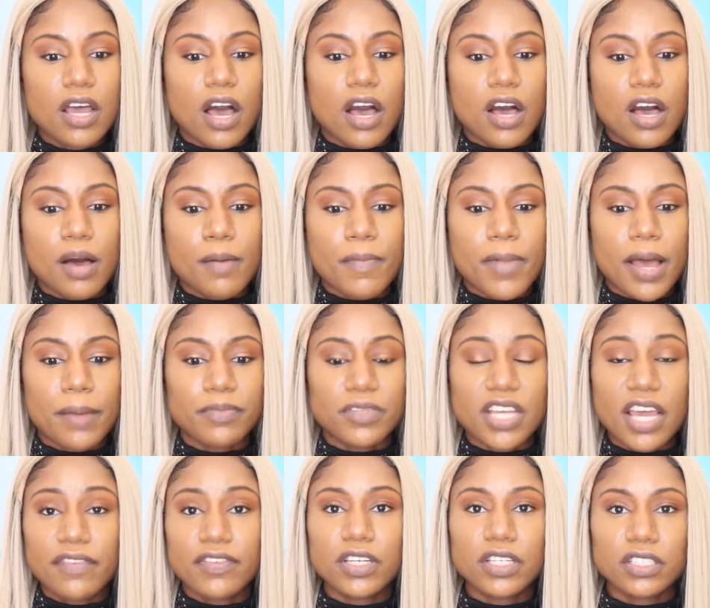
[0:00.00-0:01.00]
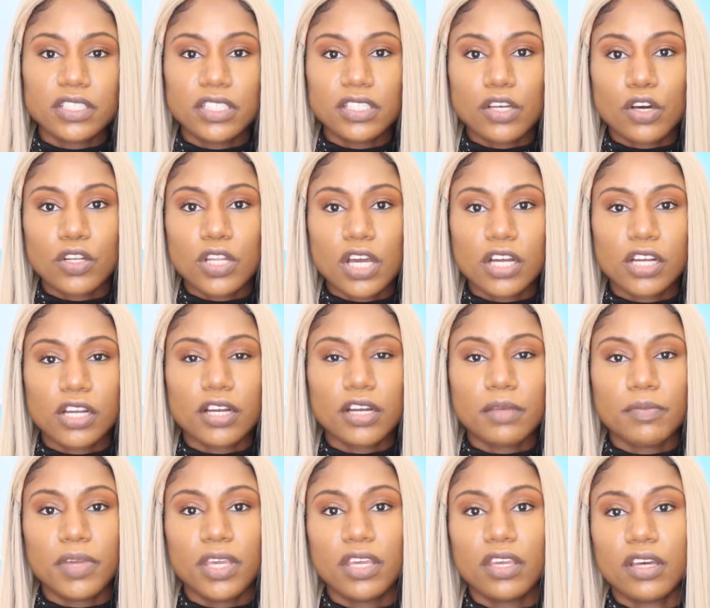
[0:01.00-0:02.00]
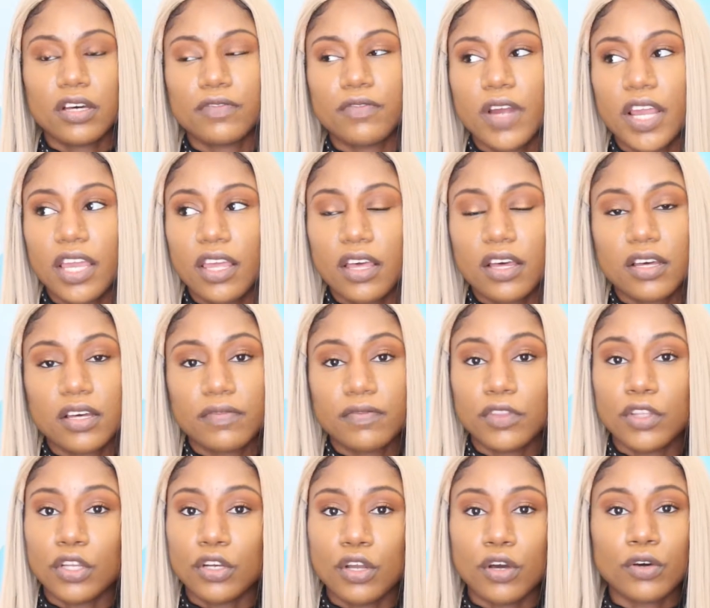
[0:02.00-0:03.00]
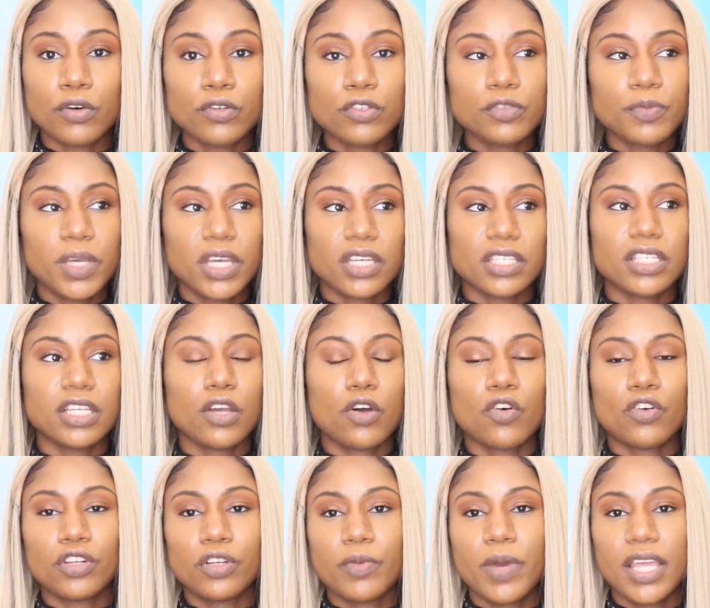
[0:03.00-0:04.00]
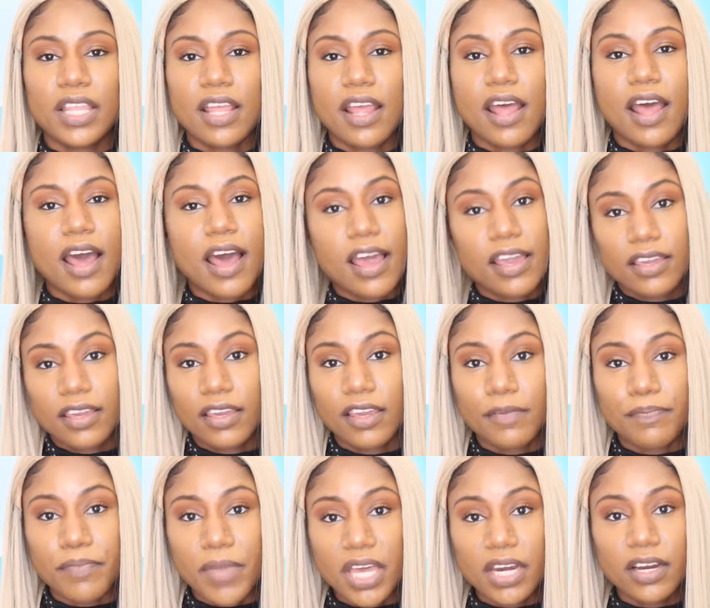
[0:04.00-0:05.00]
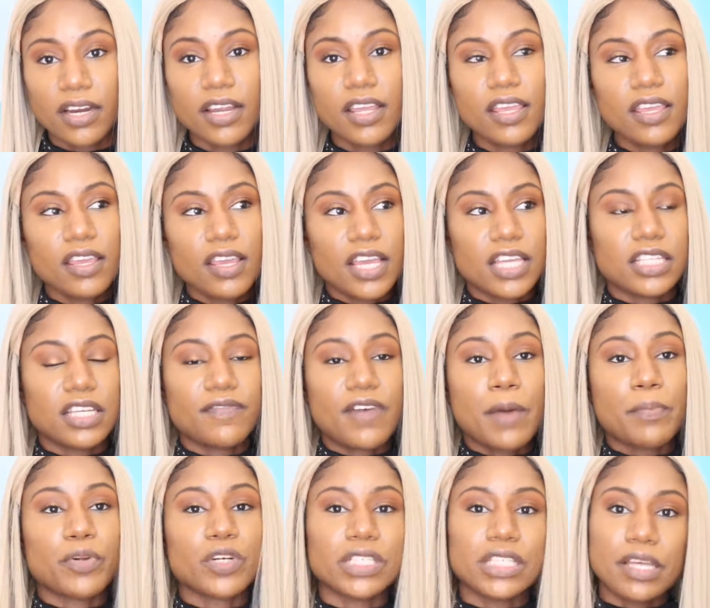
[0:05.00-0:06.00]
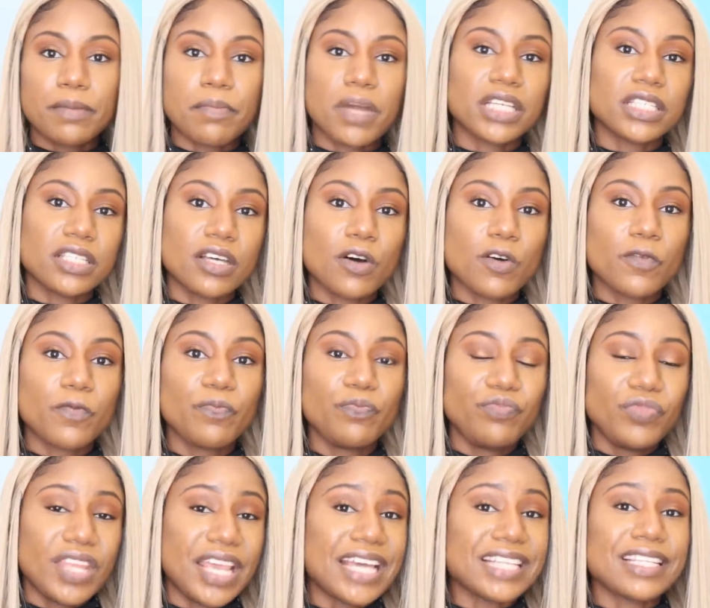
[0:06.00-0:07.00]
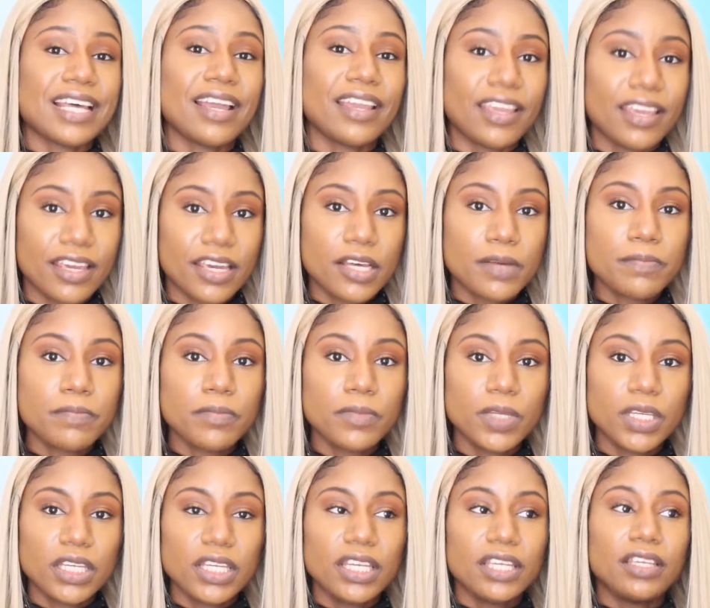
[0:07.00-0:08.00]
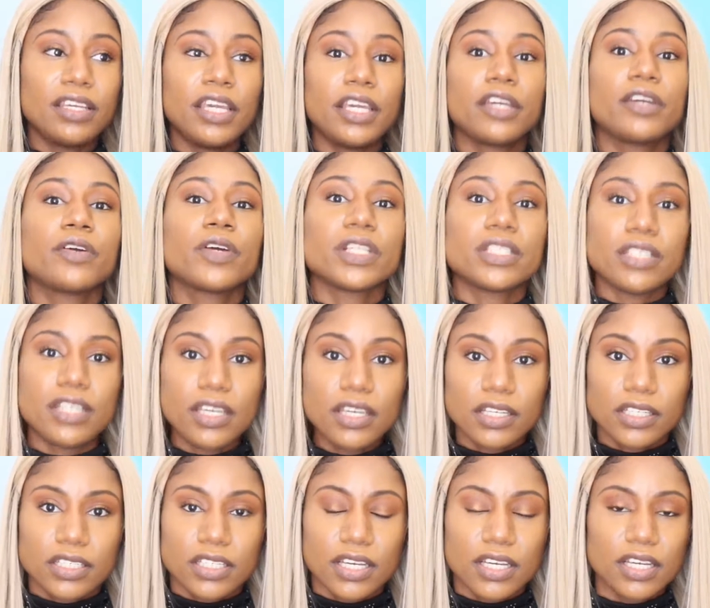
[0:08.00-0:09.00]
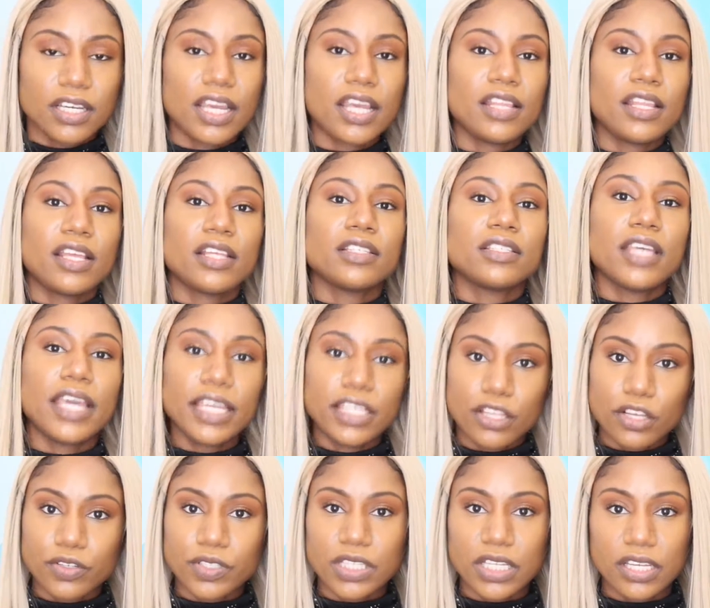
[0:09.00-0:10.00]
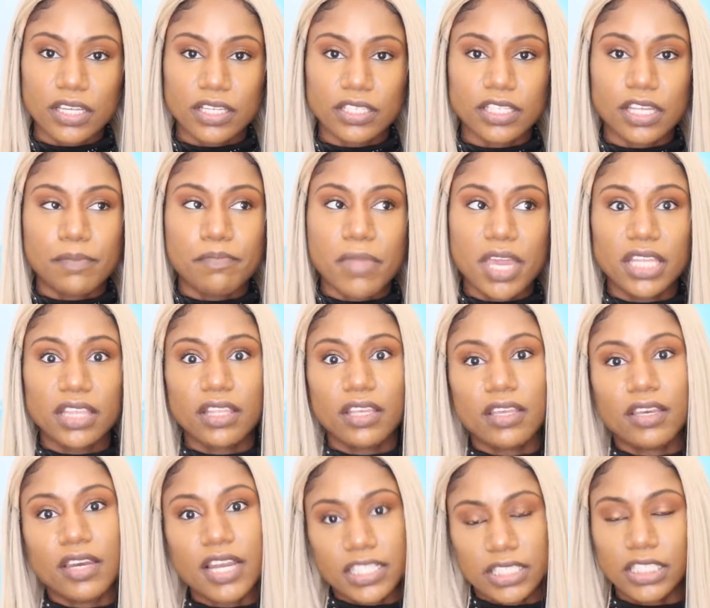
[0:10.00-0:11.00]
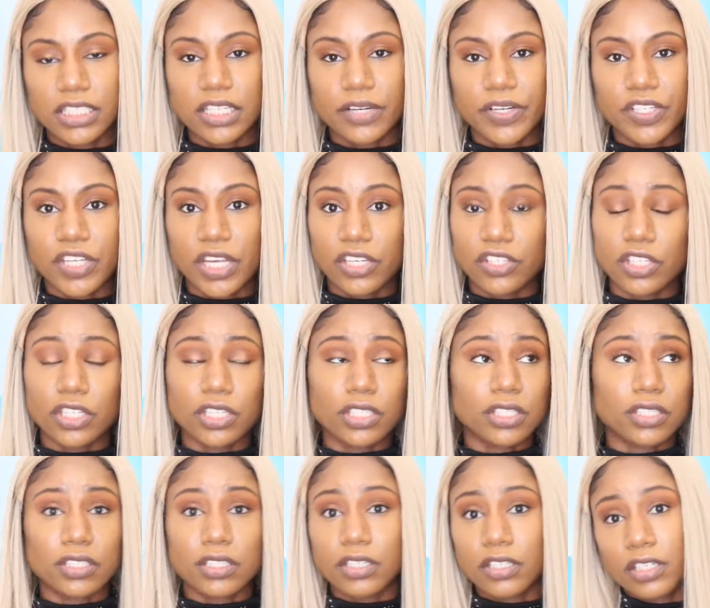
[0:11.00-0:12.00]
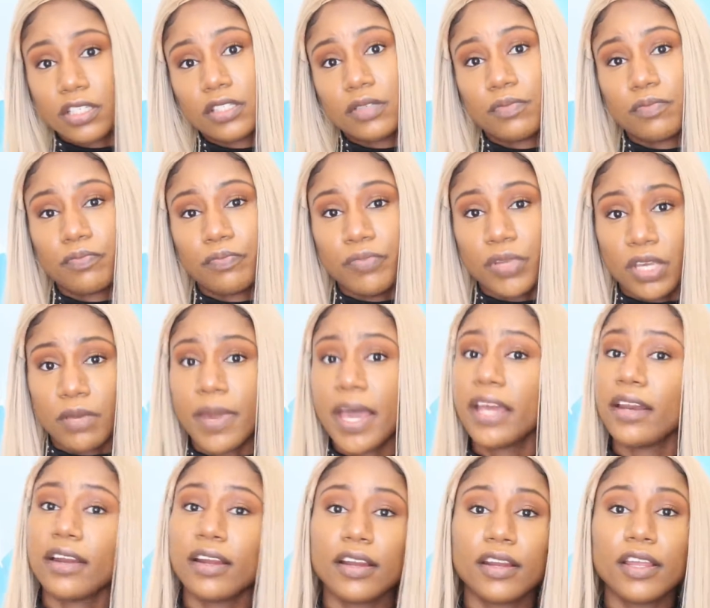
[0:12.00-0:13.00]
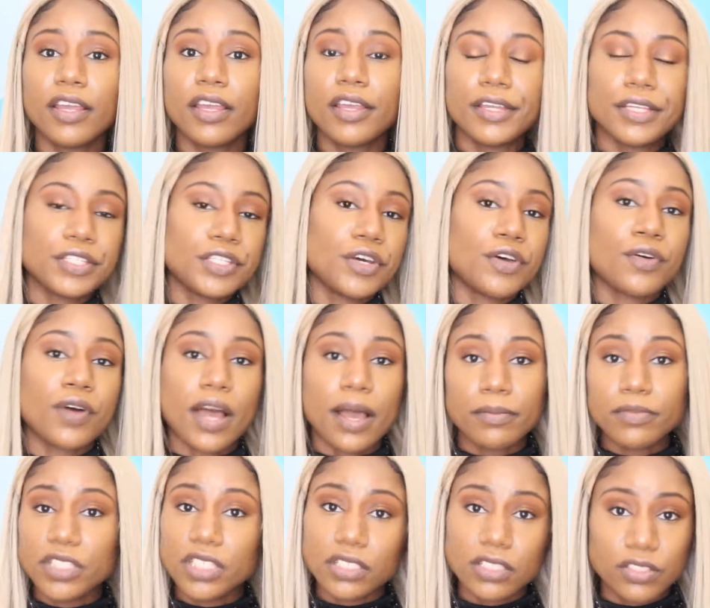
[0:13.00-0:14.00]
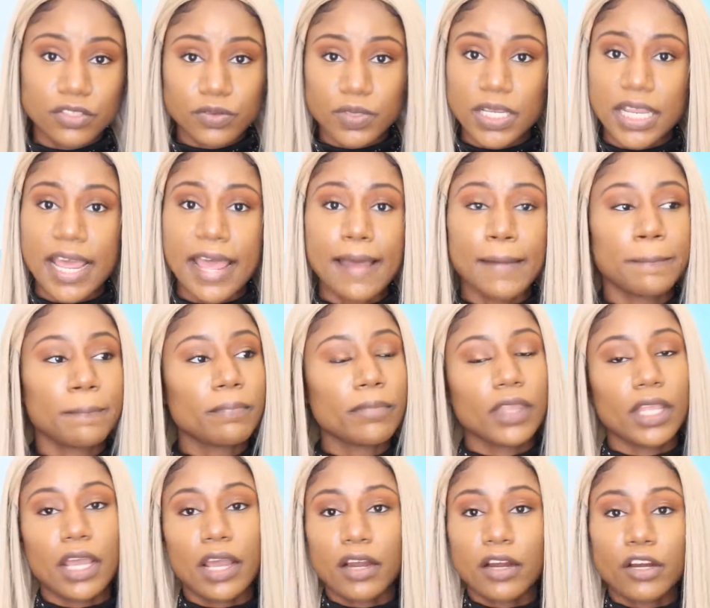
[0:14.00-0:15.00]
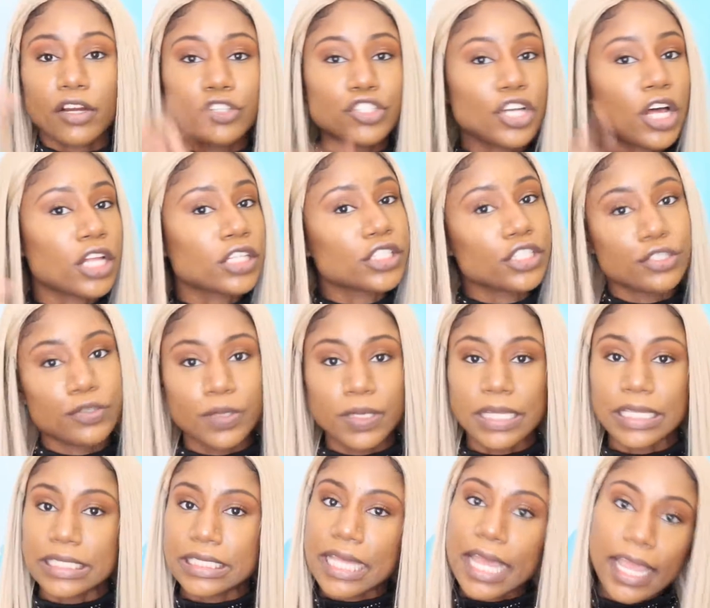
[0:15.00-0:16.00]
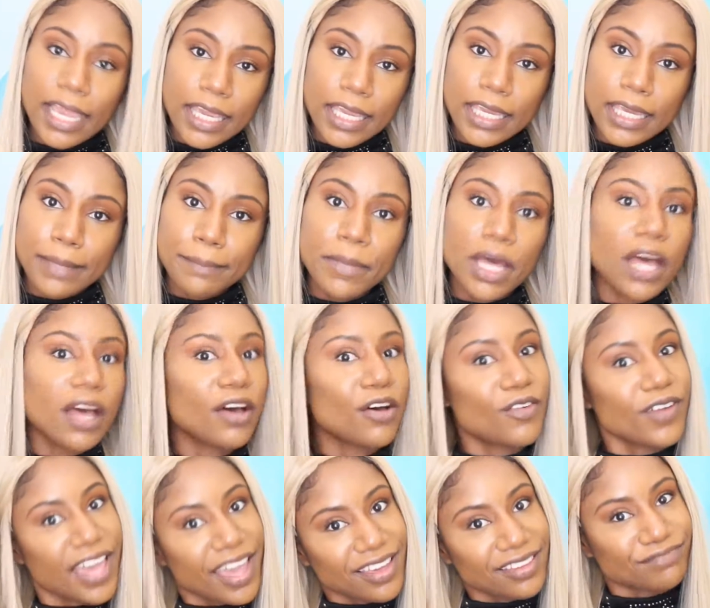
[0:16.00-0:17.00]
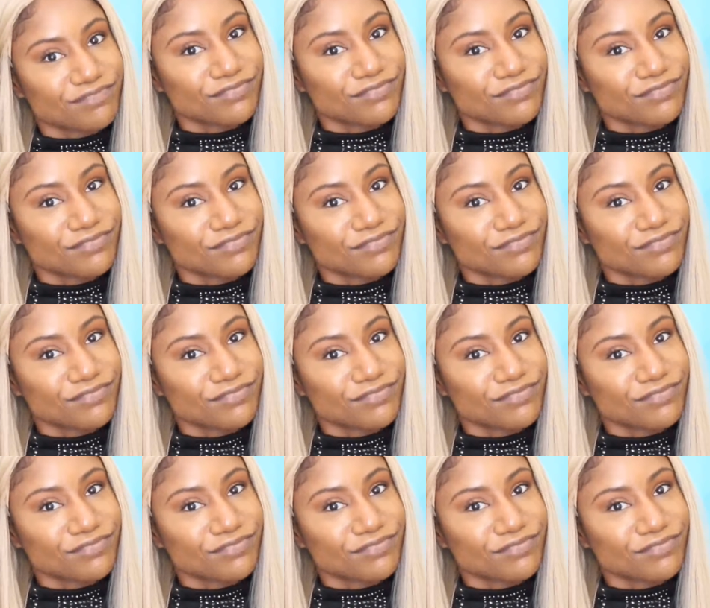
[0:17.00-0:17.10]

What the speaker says: I'm definitely no longer going to be afraid of the no's, because the only way that I can get better is if I present myself as I am, get critiqued, and then take those things and make the necessary changes to just be better. So I'm just doing that. I urge y'all to do the same. Okay.